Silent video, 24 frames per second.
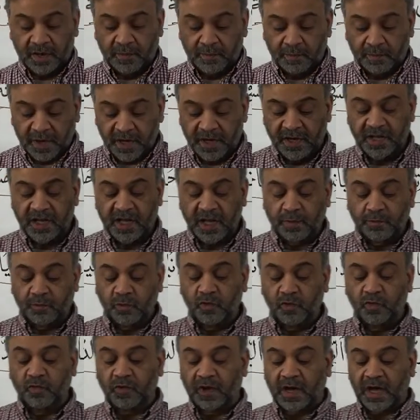
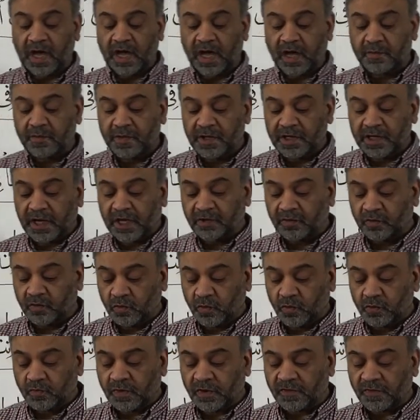Maryamu wa
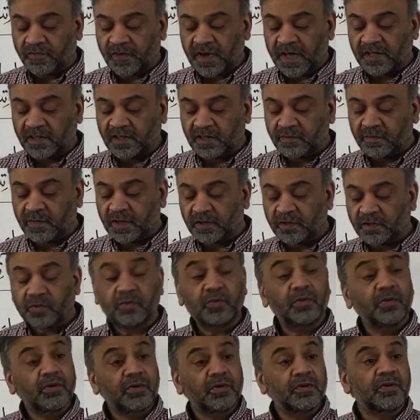Aminatu wa
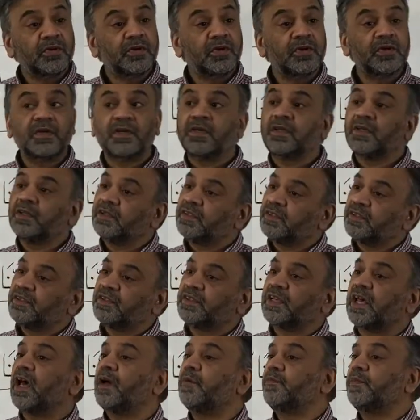Fatimatu
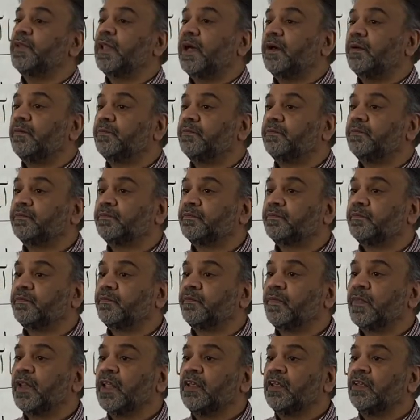zahabna.
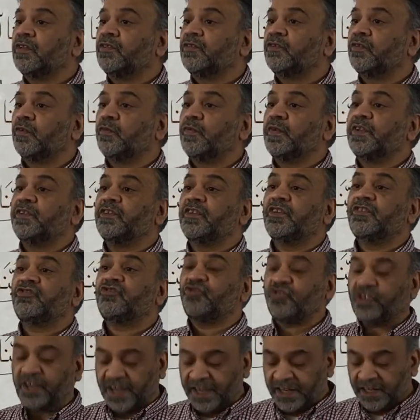So, we
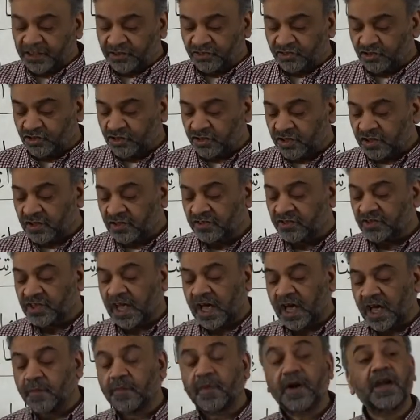just change
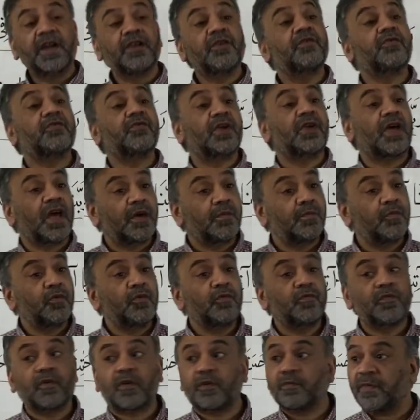zahaba into
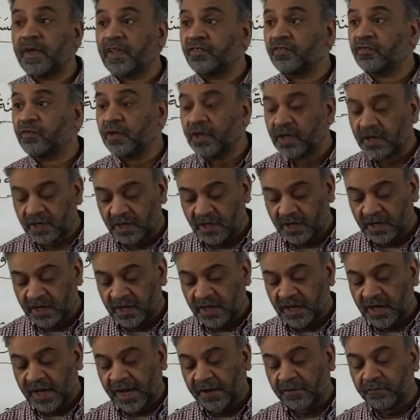zahabu for masculine,
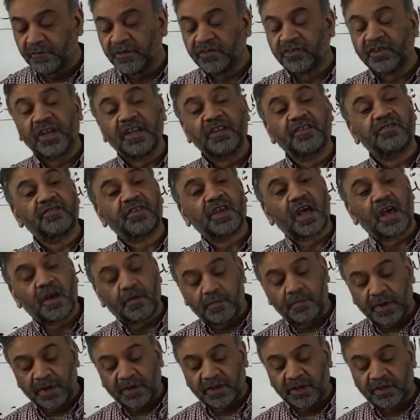and we change
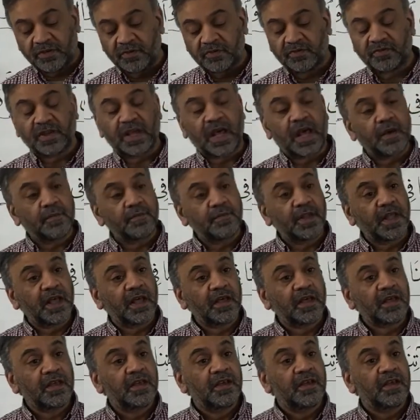zahabat into
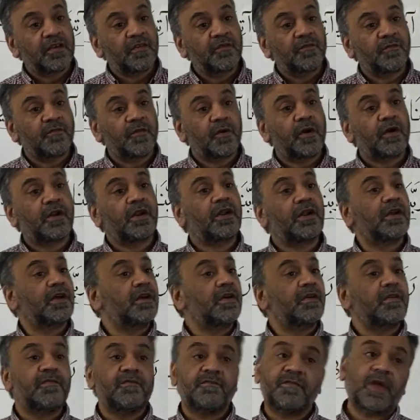zahabna for
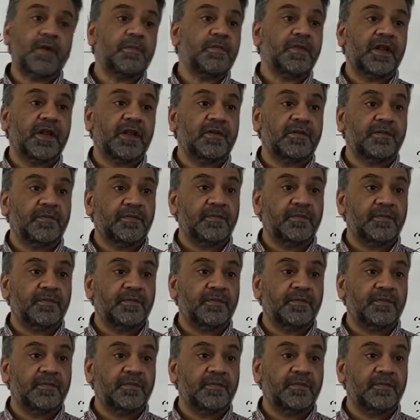feminine.